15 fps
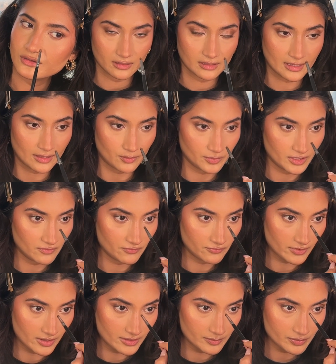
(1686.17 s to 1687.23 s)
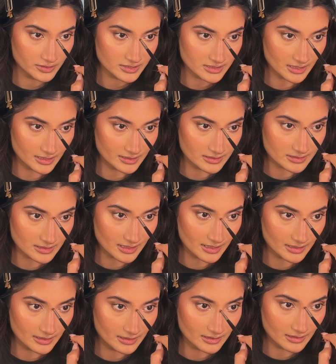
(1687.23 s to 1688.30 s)
Now being very precise,
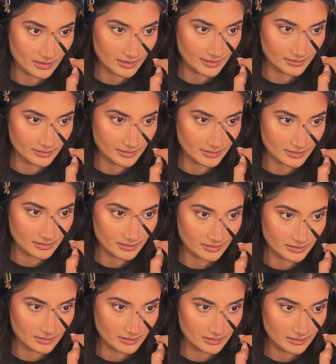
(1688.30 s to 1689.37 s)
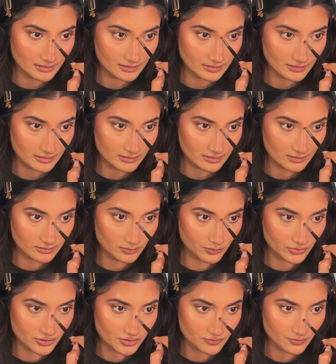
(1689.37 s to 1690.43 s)
adding a highlight on the
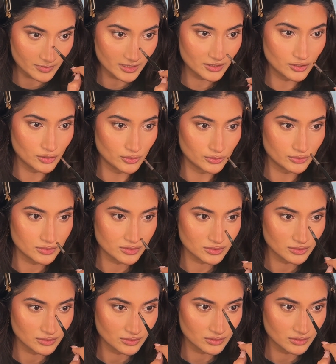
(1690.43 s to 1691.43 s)
bridge of my nose